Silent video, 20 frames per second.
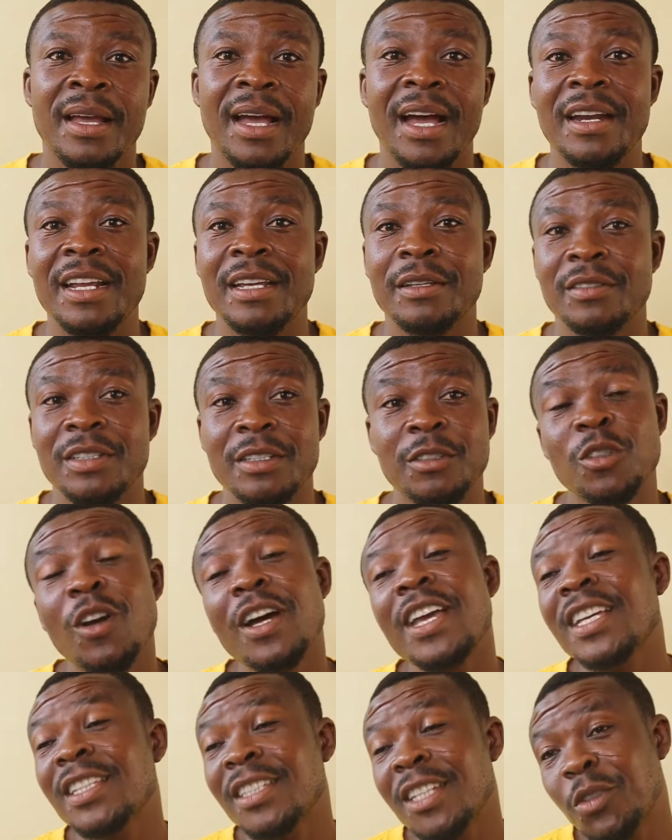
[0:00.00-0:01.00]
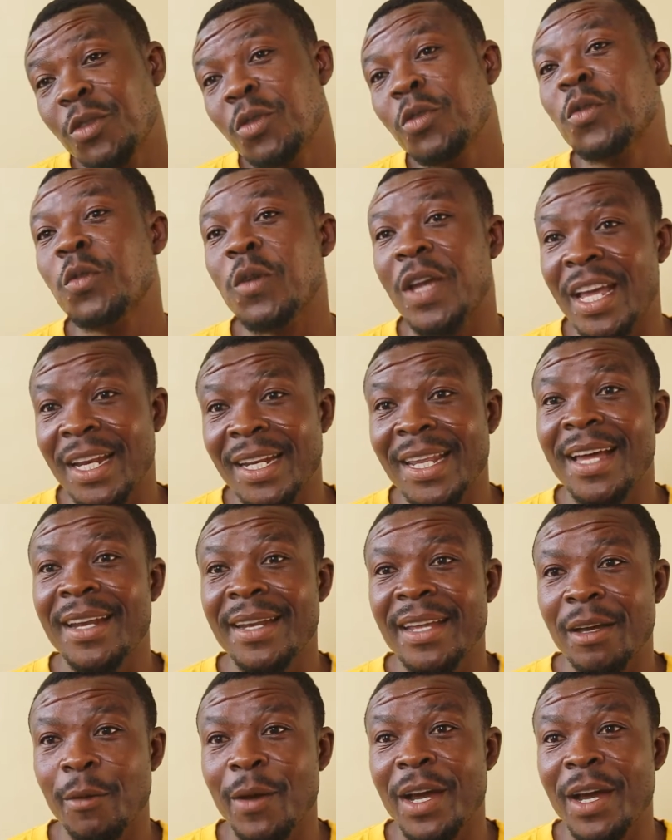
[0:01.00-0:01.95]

And it is not easy to, to enter there.